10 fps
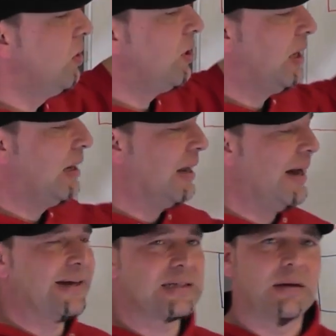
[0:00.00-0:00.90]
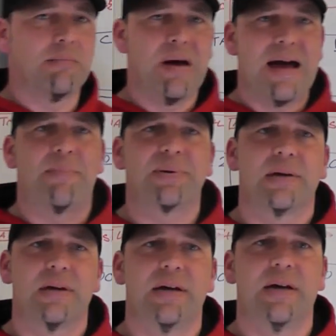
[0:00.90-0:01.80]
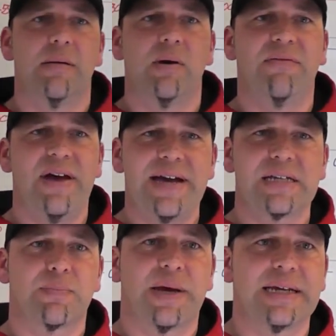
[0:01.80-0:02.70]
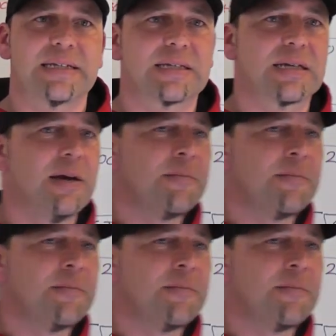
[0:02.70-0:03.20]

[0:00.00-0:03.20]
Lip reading: looking at a map of airspace,